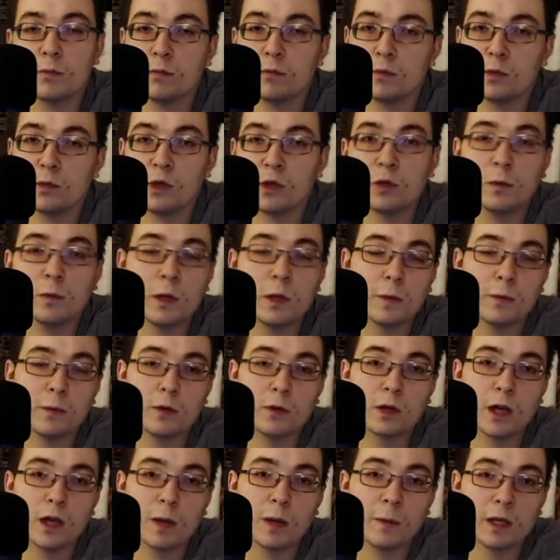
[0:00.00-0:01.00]
new people
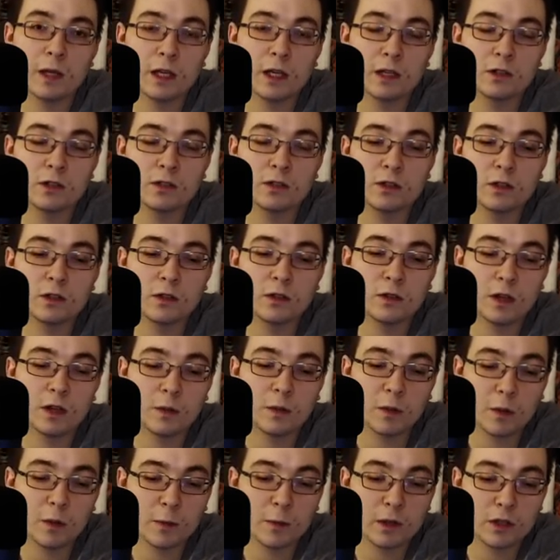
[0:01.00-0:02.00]
coming into
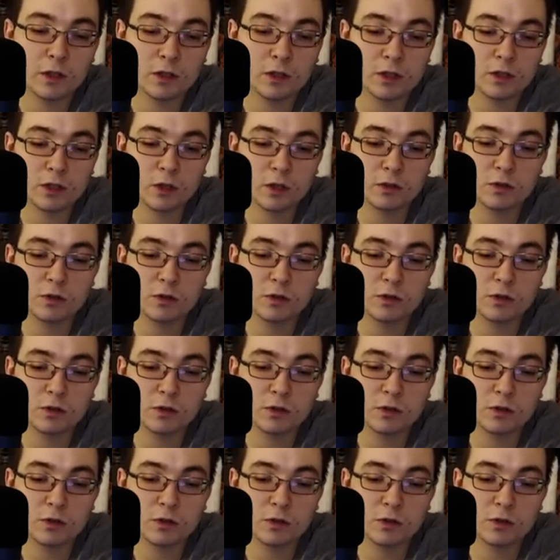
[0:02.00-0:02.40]
MLB The Show